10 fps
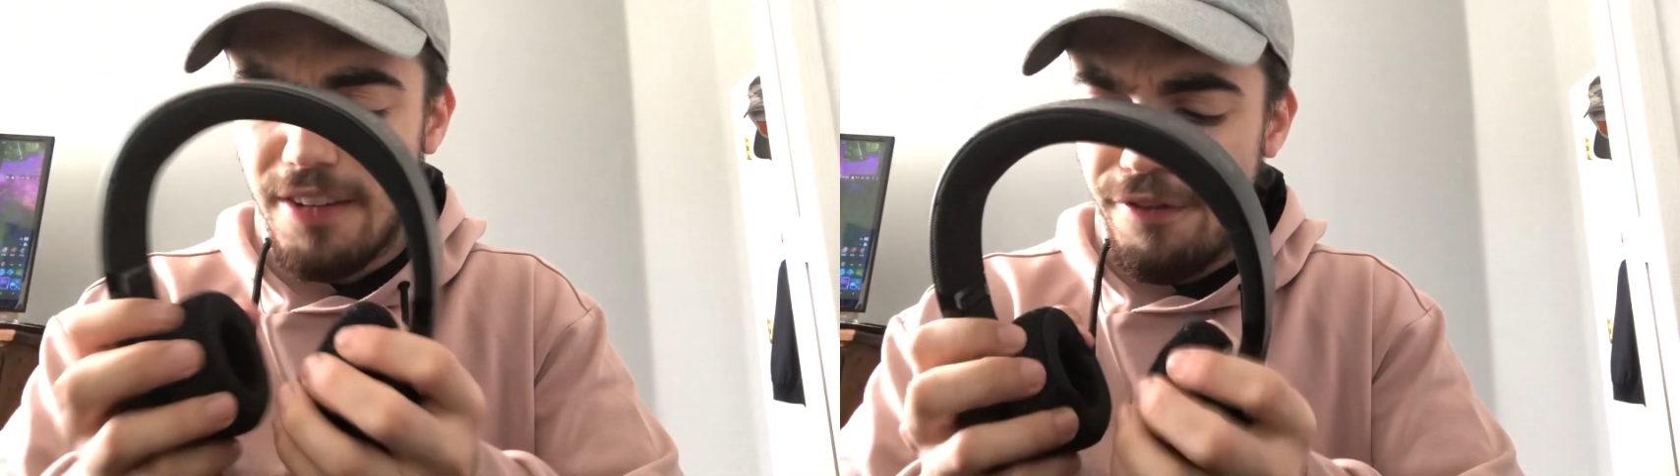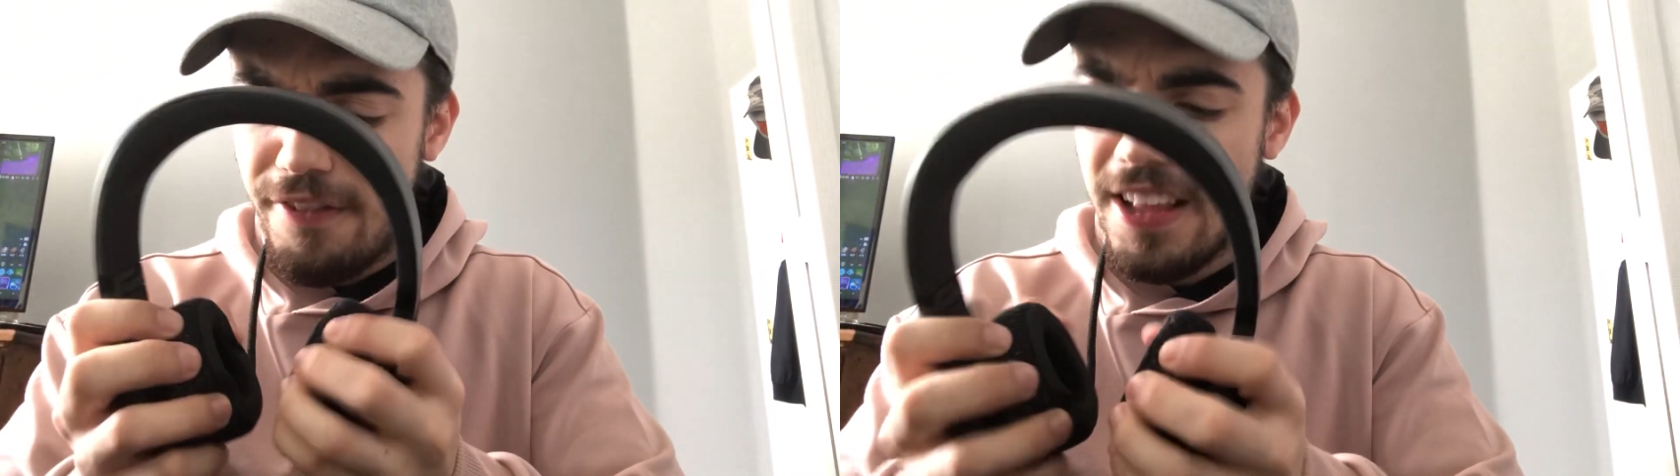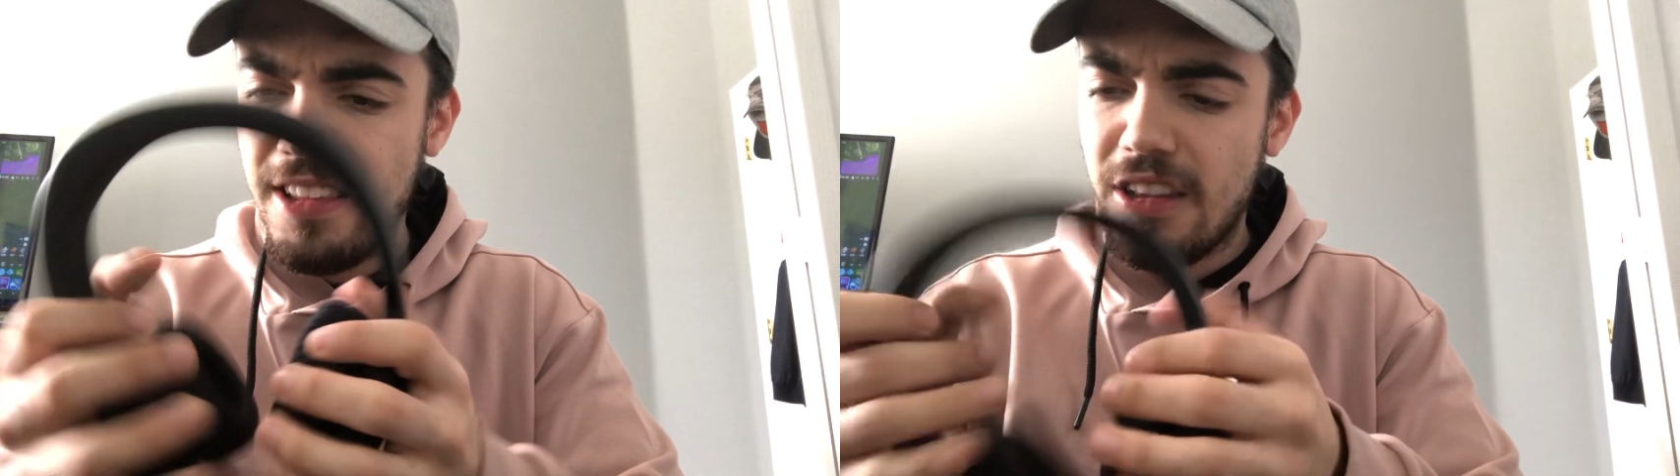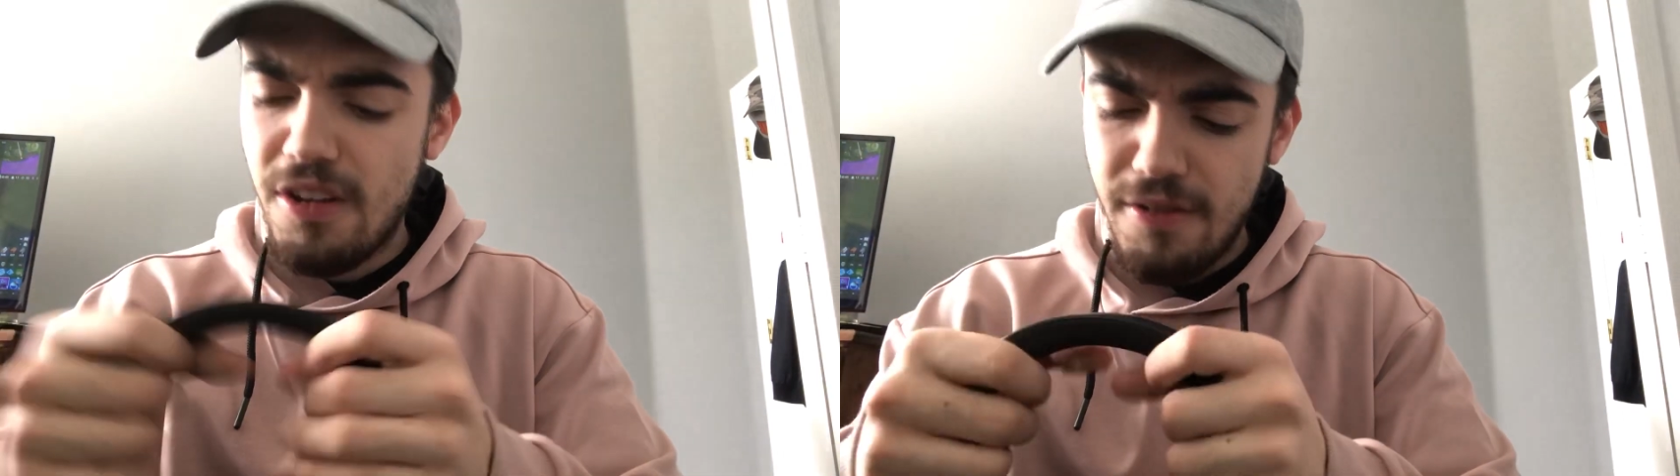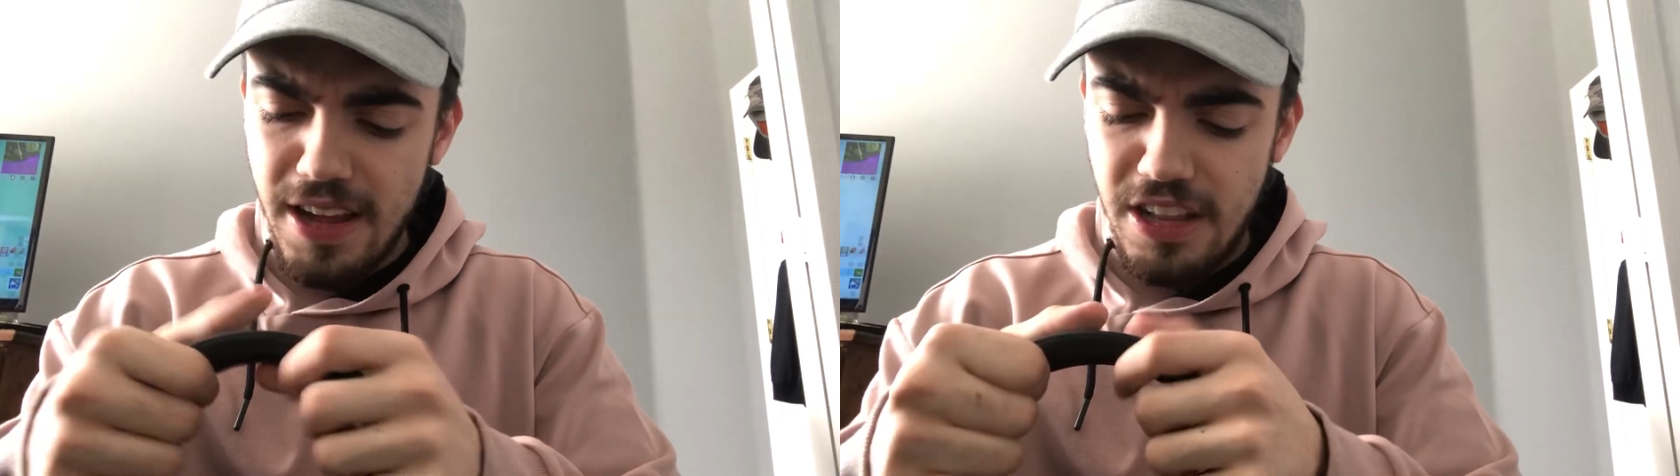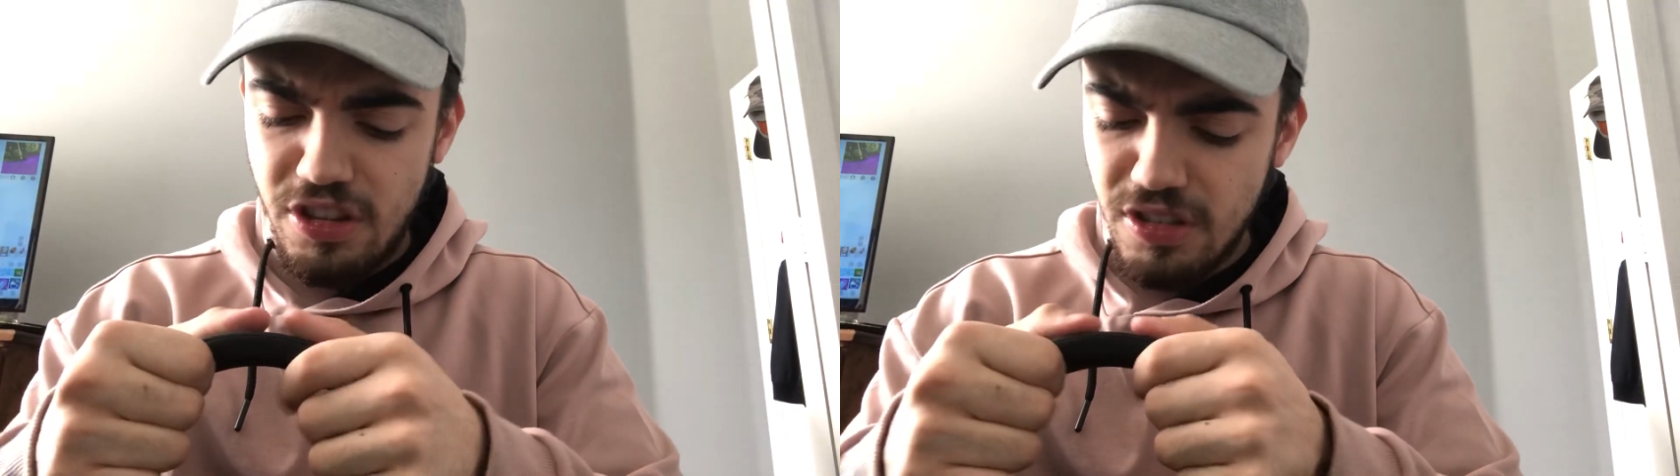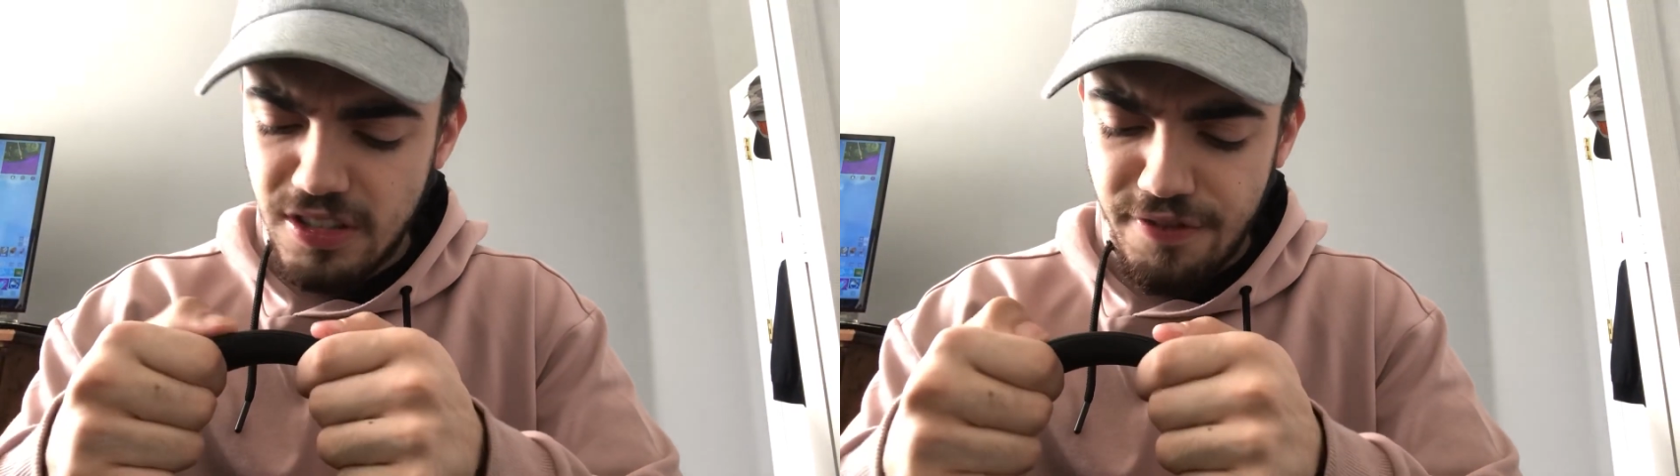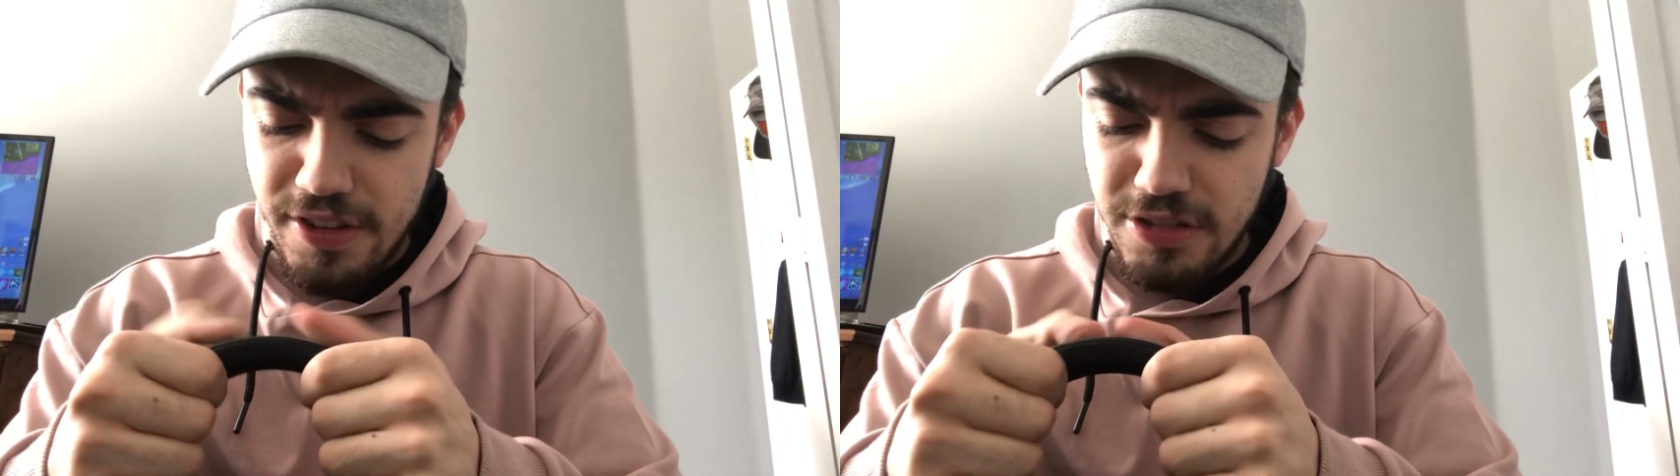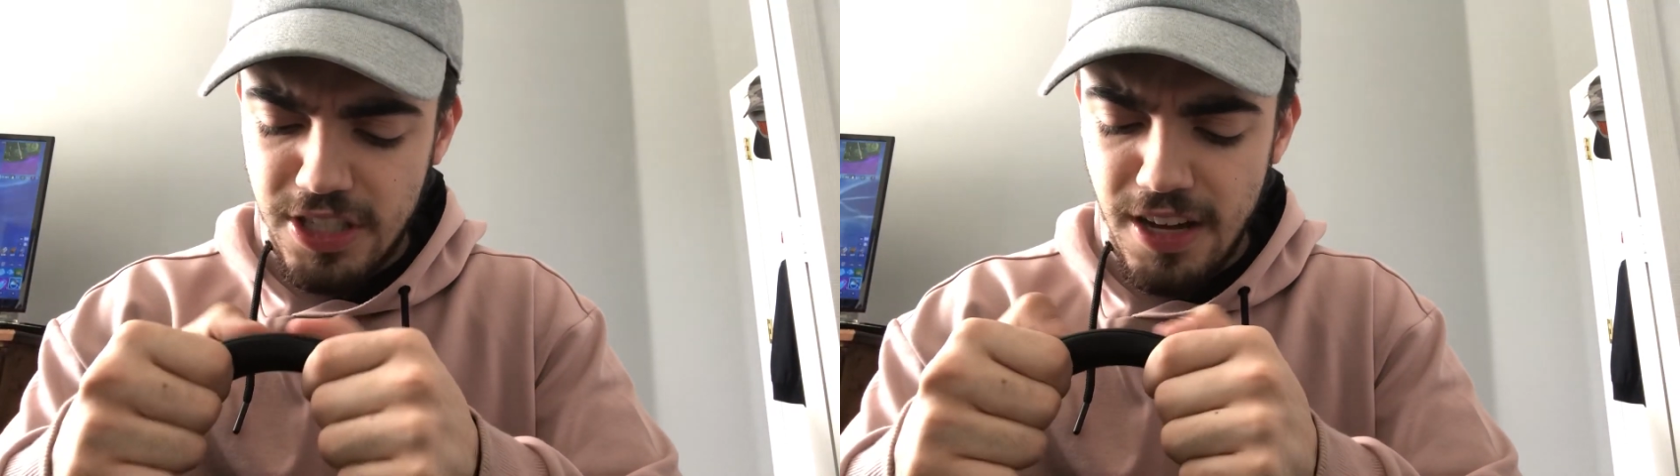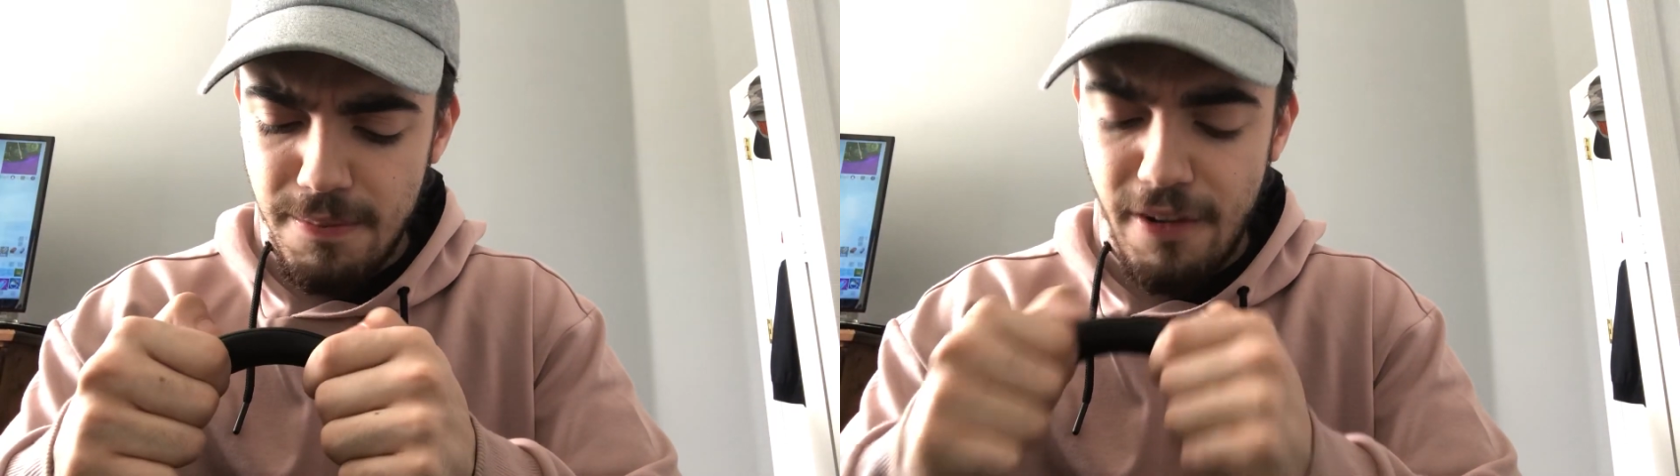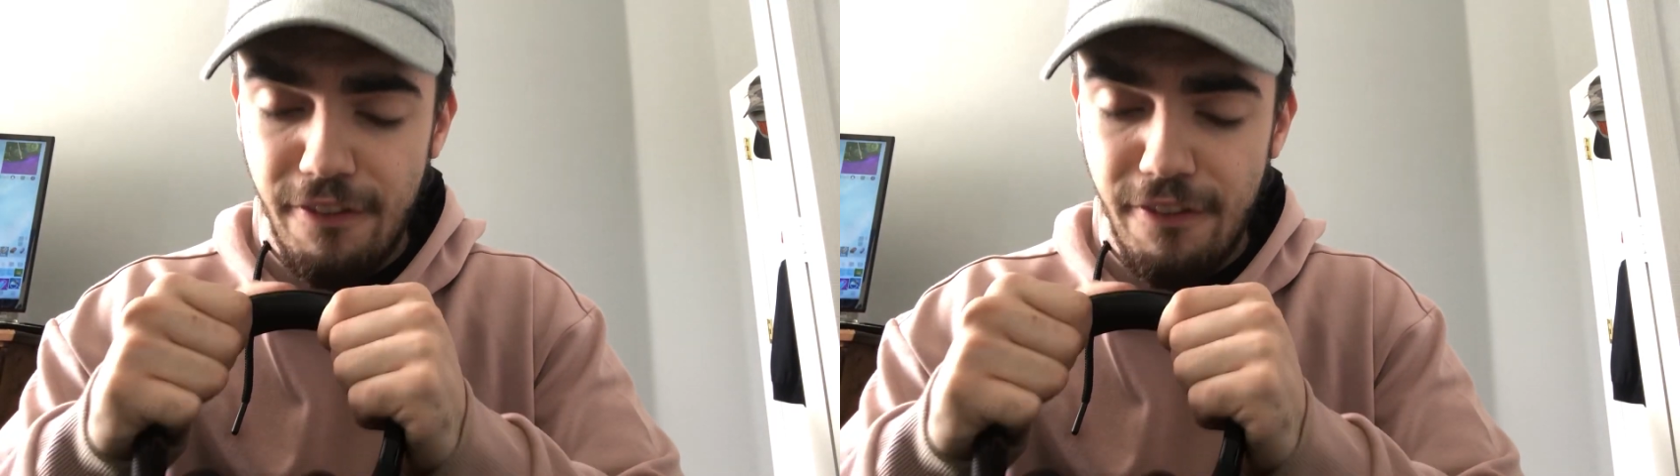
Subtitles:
the feeling of it doesn't feel cheap.